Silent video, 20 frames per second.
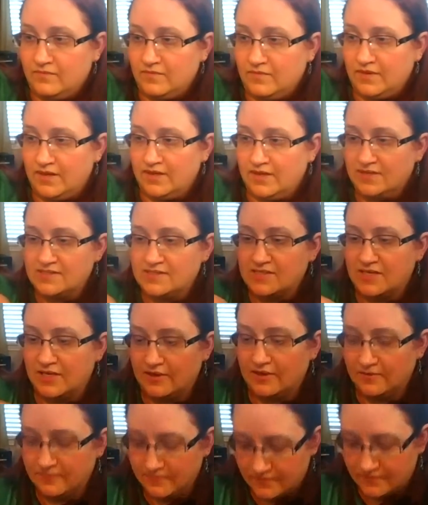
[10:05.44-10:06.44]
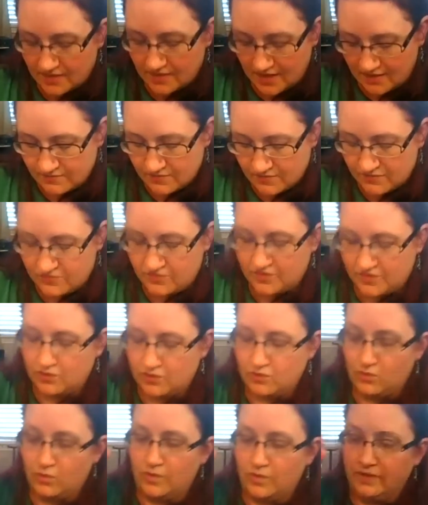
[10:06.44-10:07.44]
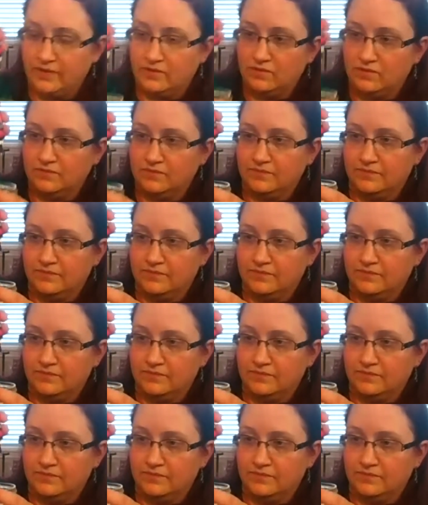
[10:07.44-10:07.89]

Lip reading: And it's kind of a thicker oil.